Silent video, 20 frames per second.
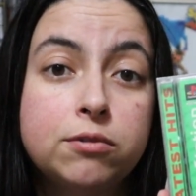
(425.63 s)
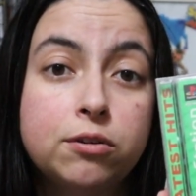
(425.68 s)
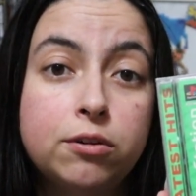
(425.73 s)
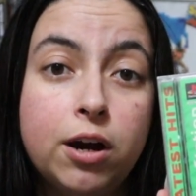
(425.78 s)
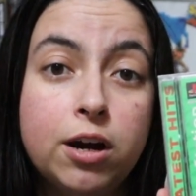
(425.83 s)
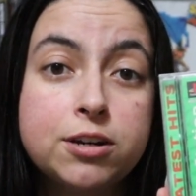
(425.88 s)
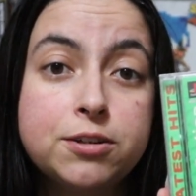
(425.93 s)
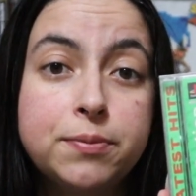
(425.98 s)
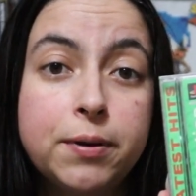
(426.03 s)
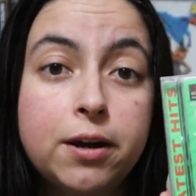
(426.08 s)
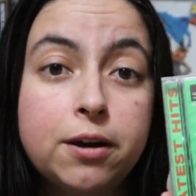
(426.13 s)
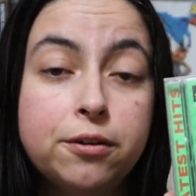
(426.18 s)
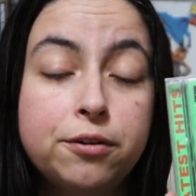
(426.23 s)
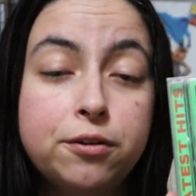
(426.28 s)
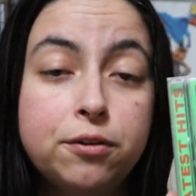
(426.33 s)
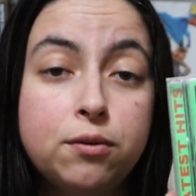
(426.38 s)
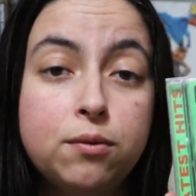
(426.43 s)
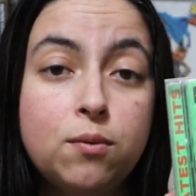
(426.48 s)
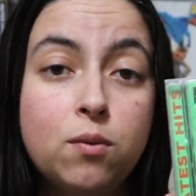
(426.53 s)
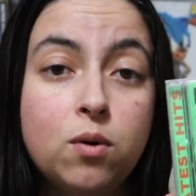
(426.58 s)
Crash
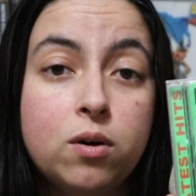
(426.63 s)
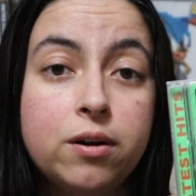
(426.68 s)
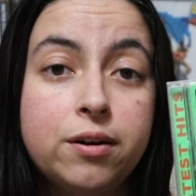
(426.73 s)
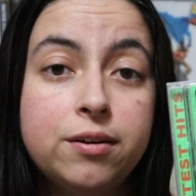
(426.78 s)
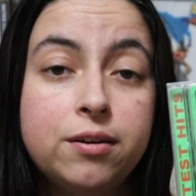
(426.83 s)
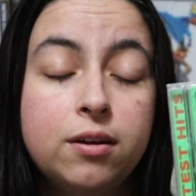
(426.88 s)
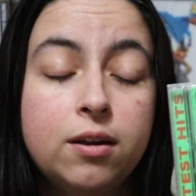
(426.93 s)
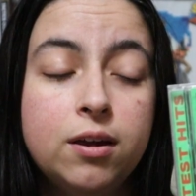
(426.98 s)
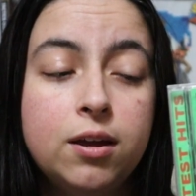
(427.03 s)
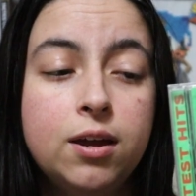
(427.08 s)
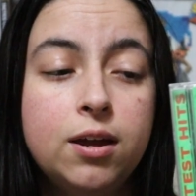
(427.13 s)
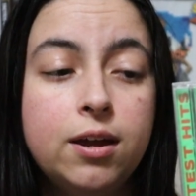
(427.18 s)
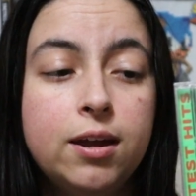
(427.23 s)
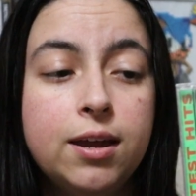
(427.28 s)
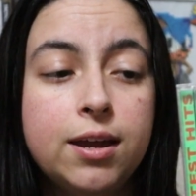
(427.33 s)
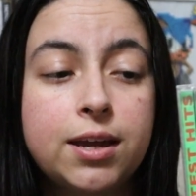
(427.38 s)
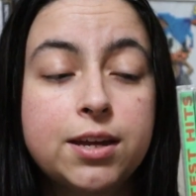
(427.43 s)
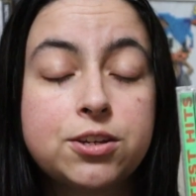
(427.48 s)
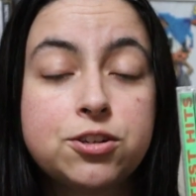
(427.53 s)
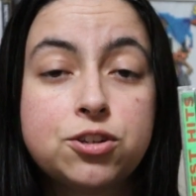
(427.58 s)
Bandicoot 1
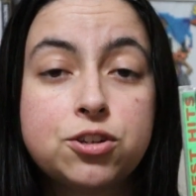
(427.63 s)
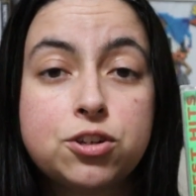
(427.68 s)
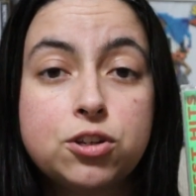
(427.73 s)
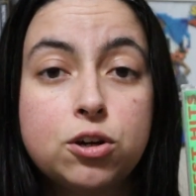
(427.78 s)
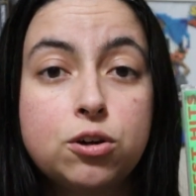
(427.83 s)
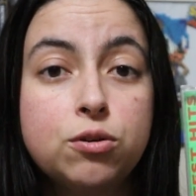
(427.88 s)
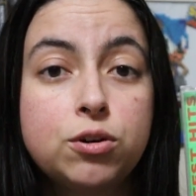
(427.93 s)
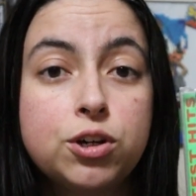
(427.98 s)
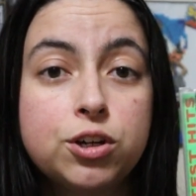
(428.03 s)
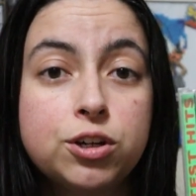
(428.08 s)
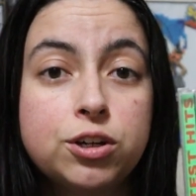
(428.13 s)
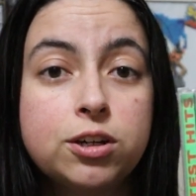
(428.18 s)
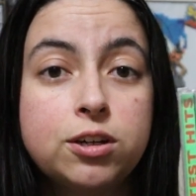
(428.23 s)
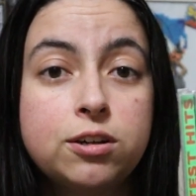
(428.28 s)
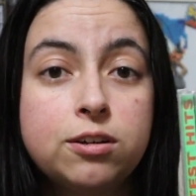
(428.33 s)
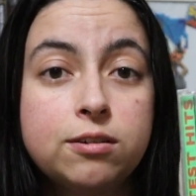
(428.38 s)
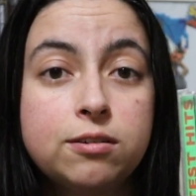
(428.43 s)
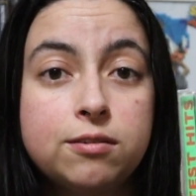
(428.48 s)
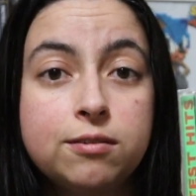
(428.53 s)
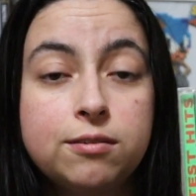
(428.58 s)
is so
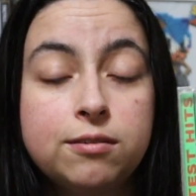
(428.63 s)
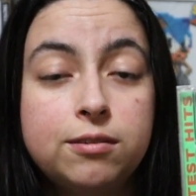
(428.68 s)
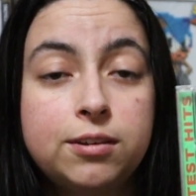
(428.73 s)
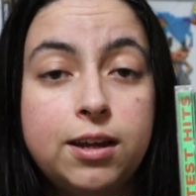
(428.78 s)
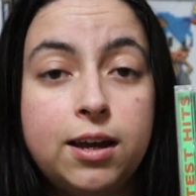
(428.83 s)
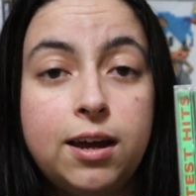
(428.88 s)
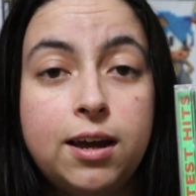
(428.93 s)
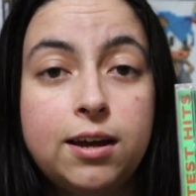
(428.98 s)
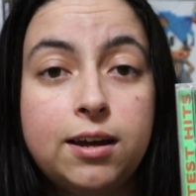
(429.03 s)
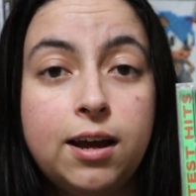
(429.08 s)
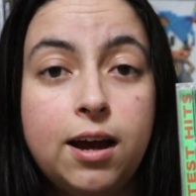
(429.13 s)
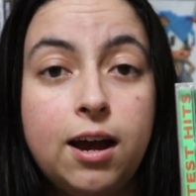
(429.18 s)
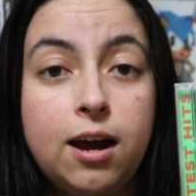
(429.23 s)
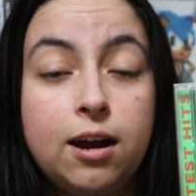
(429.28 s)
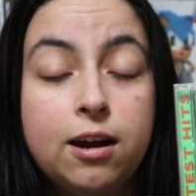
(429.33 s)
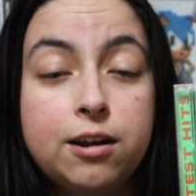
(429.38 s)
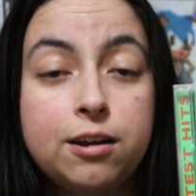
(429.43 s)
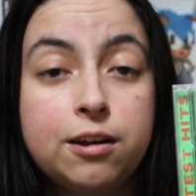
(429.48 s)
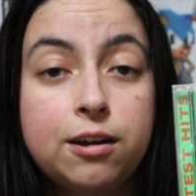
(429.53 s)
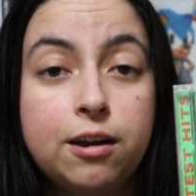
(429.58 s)
good that
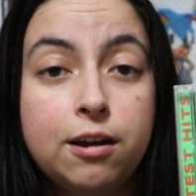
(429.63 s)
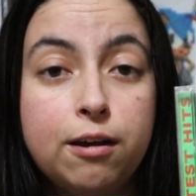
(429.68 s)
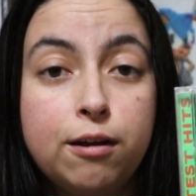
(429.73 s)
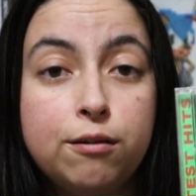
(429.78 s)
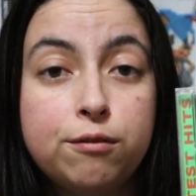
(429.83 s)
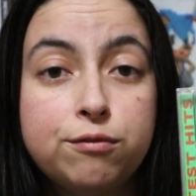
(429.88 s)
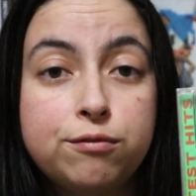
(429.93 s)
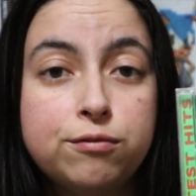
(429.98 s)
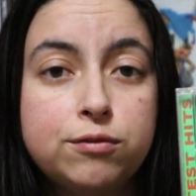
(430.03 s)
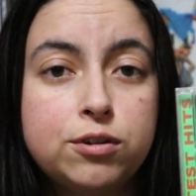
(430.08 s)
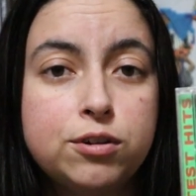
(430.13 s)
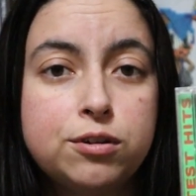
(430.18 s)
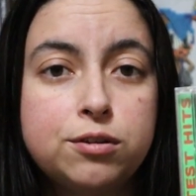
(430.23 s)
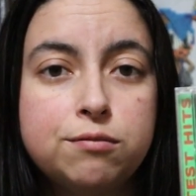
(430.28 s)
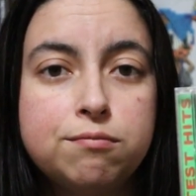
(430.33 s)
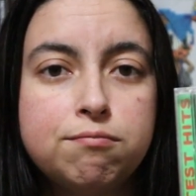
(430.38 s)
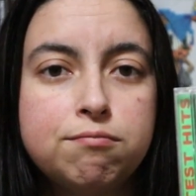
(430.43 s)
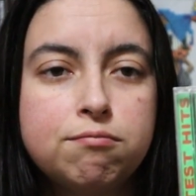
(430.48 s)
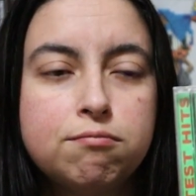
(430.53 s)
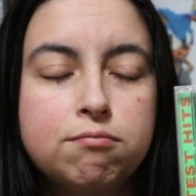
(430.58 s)
I have
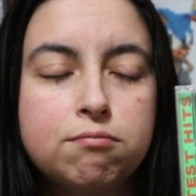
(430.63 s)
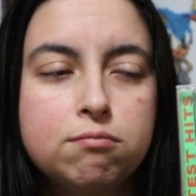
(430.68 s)
just